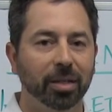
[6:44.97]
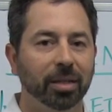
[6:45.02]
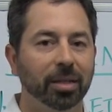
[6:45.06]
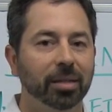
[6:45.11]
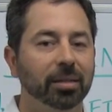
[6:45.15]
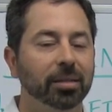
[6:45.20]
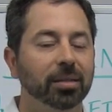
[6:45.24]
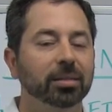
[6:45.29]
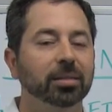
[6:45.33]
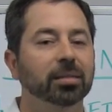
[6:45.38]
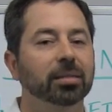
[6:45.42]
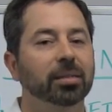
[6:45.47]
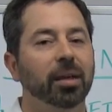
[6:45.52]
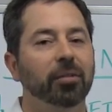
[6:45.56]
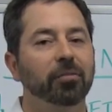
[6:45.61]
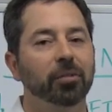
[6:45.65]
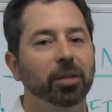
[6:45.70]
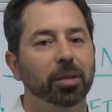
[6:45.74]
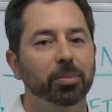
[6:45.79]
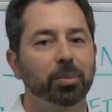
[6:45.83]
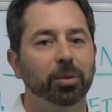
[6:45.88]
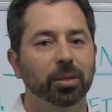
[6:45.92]
Like this
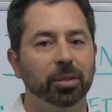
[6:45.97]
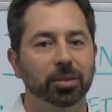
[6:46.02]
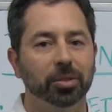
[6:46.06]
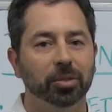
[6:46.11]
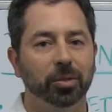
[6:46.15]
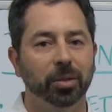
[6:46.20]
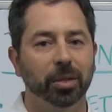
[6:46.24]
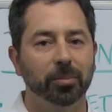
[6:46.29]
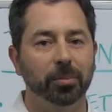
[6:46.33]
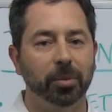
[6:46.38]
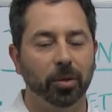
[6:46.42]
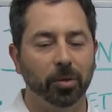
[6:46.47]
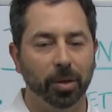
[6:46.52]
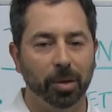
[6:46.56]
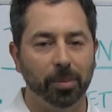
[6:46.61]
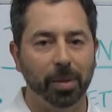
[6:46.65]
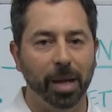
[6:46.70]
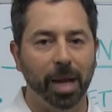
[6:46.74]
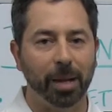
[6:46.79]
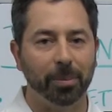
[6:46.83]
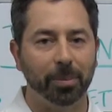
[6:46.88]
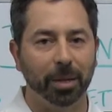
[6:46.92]
definitely put us on
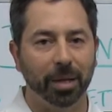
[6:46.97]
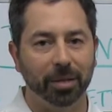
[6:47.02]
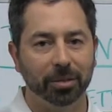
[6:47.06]
a map,